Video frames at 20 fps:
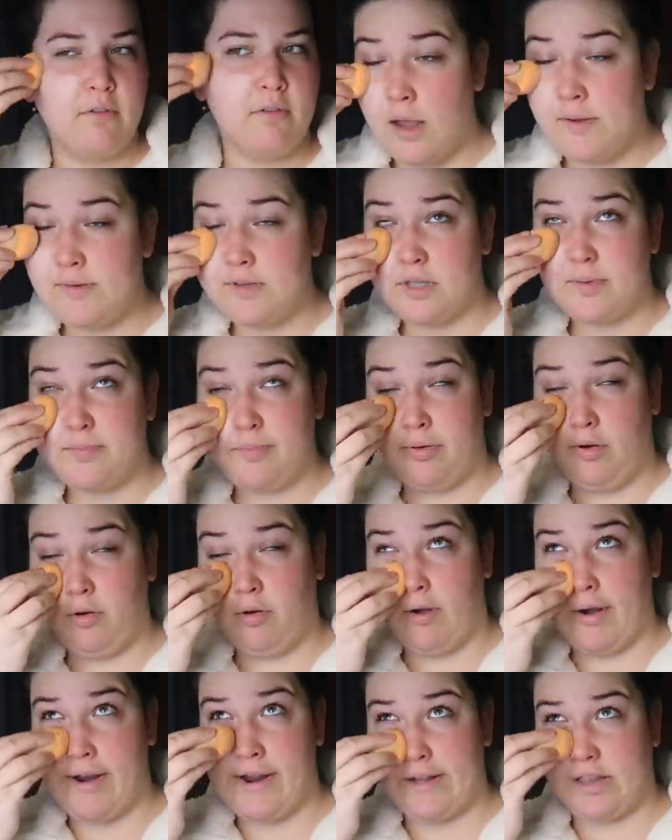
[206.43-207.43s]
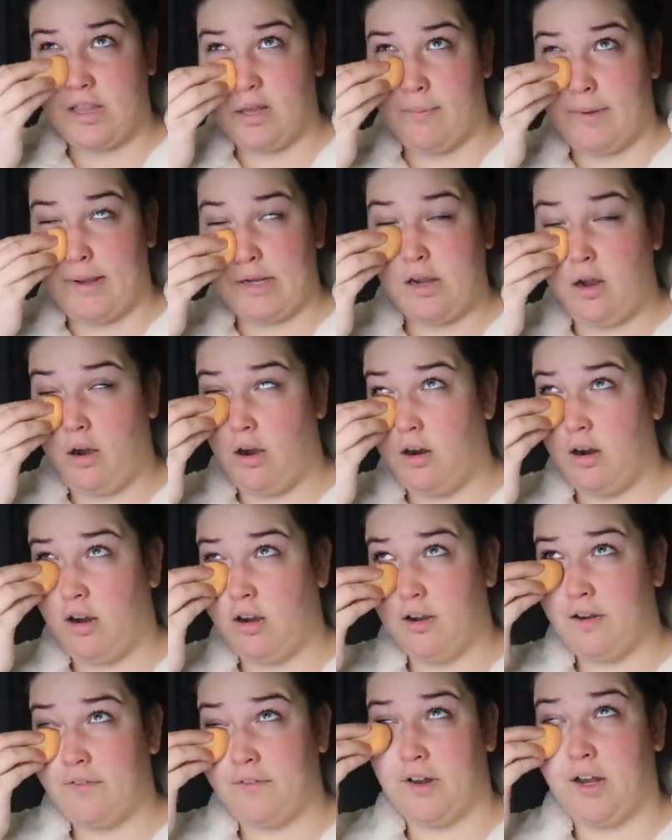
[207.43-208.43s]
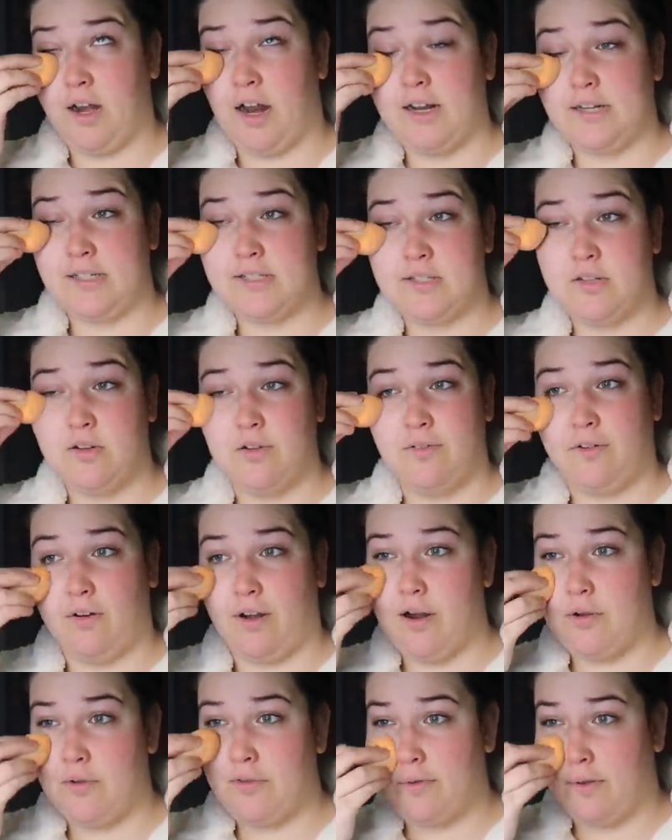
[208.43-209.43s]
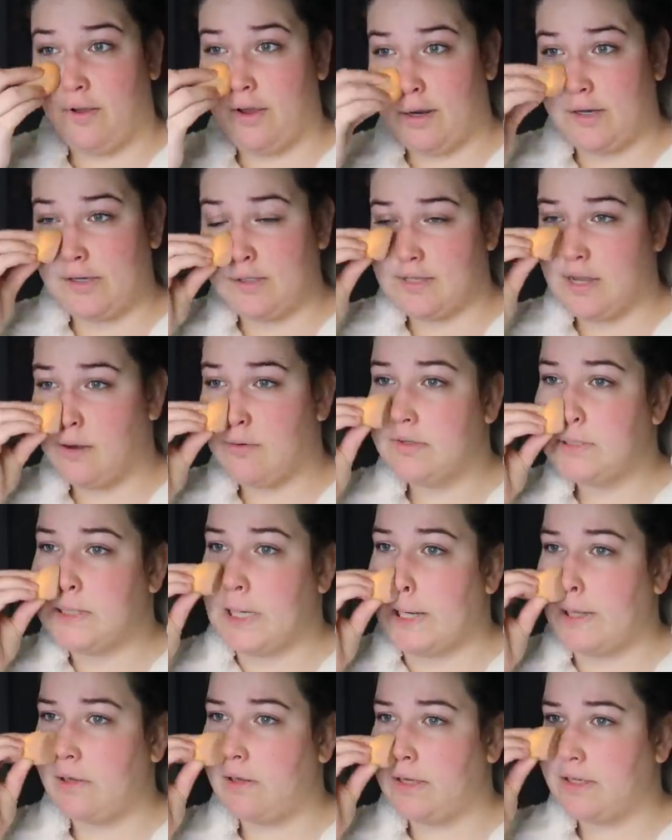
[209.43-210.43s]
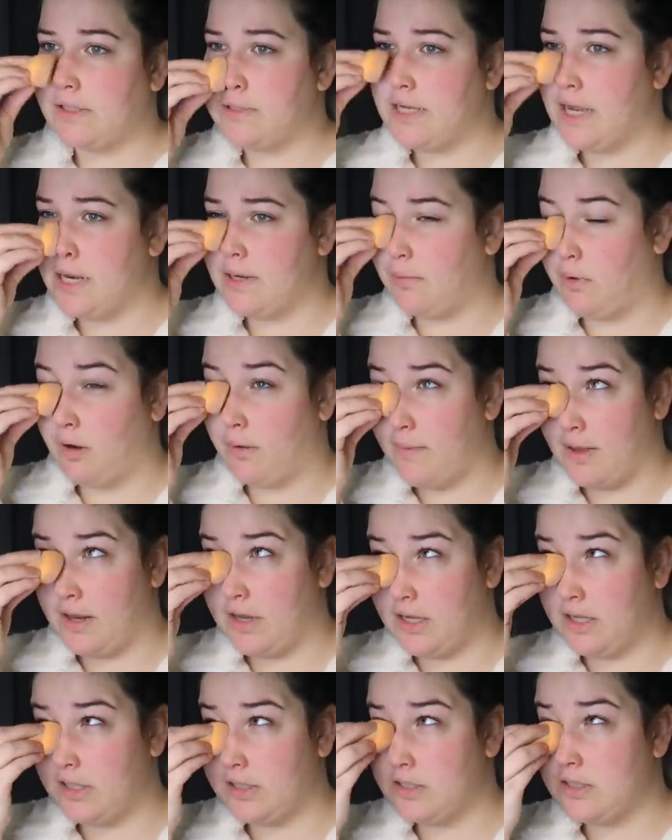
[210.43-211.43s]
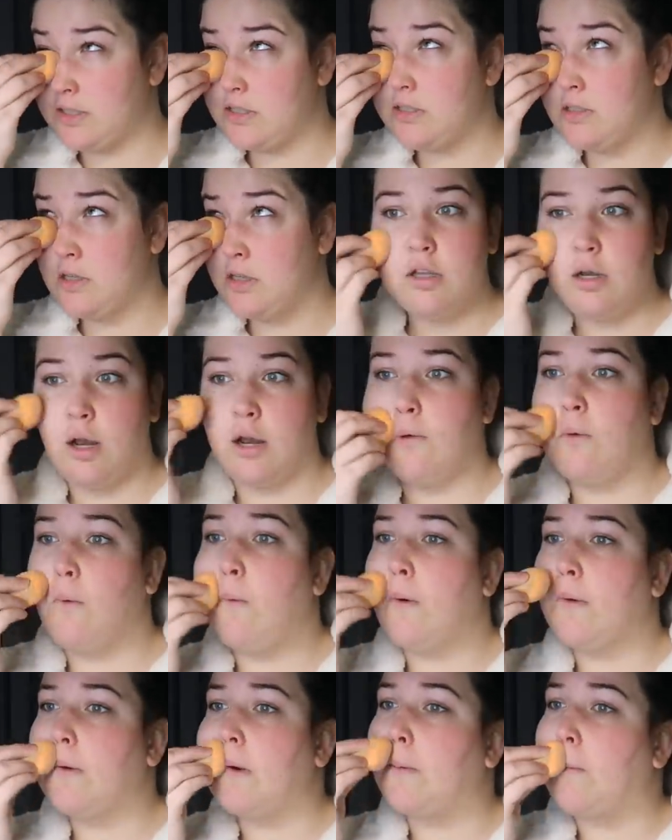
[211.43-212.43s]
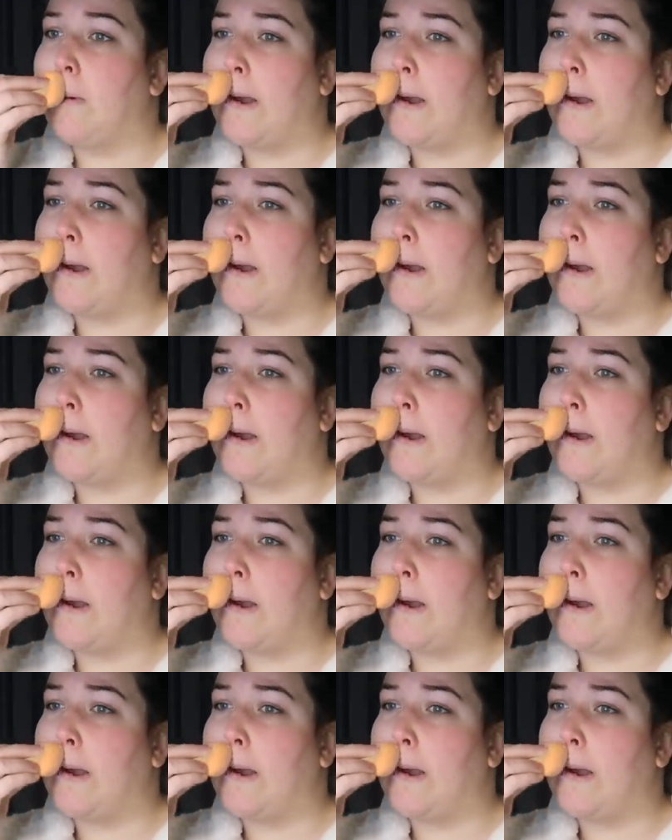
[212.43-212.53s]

I'm just praying that my car isn't iced over outside because that would take like 10 more minutes and I don't want to